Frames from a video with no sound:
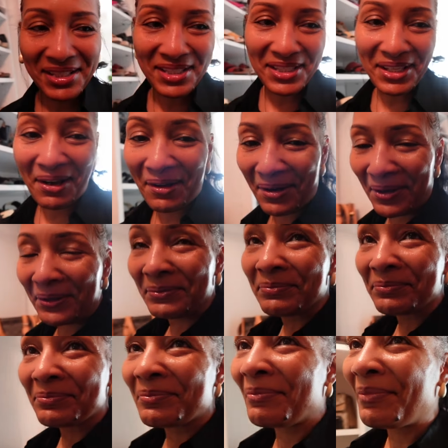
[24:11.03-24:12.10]
So
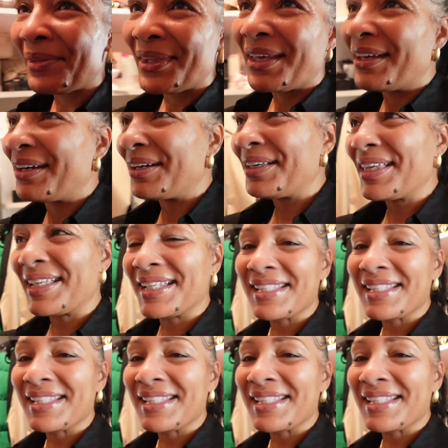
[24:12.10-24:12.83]
it